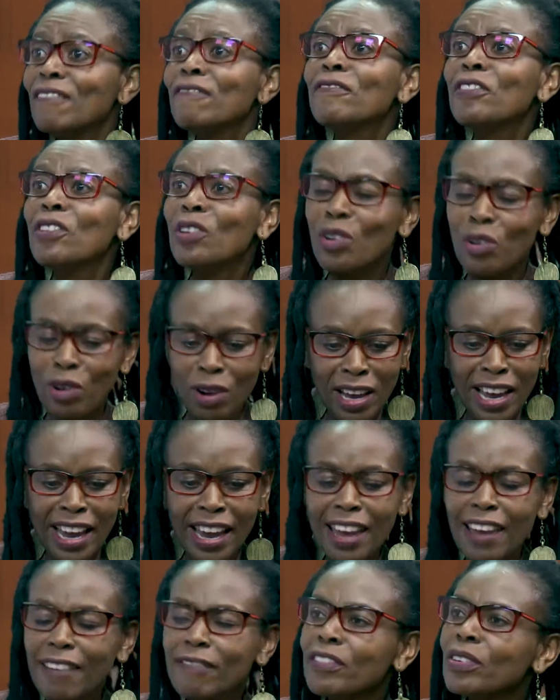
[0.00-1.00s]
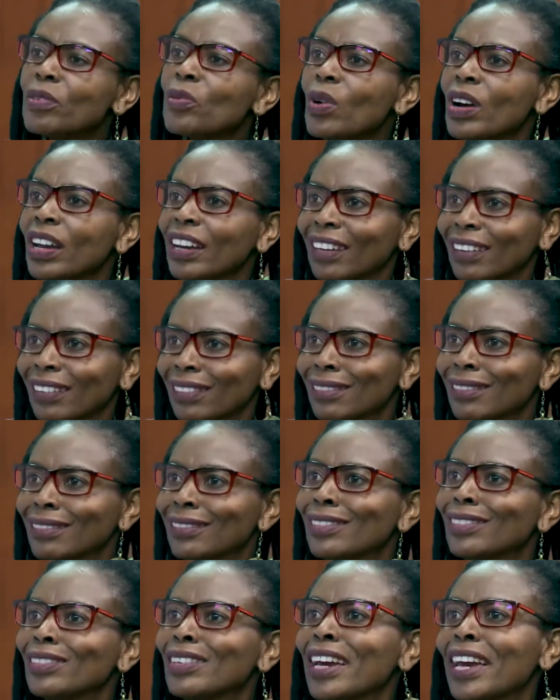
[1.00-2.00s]
for everyone
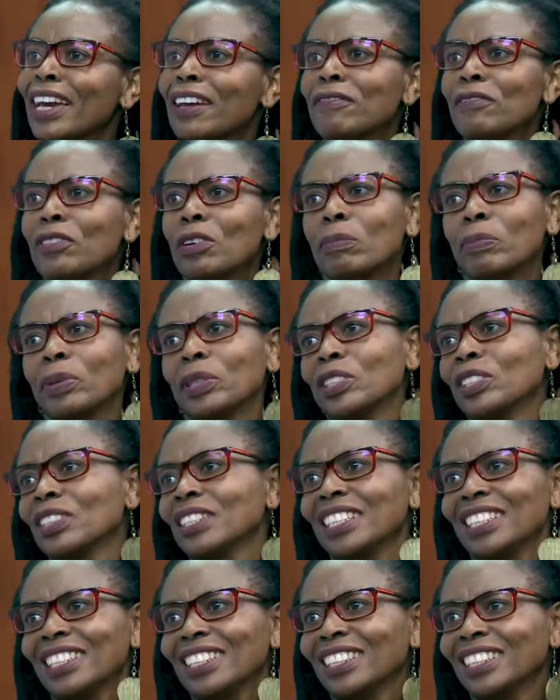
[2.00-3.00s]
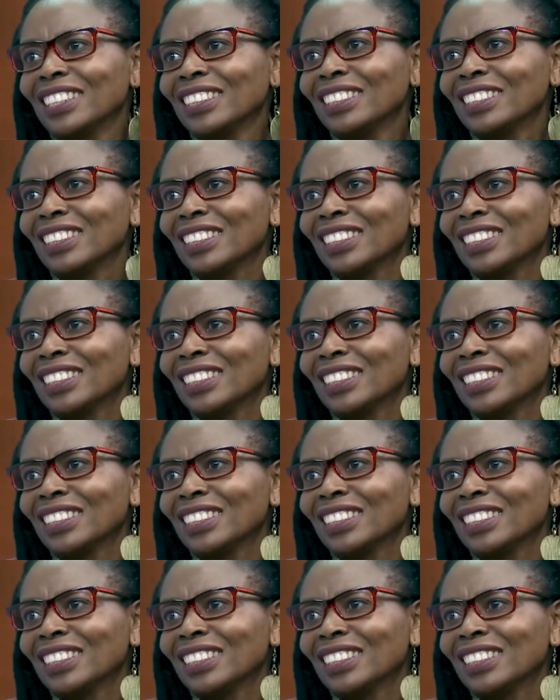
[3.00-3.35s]
to have opportunities.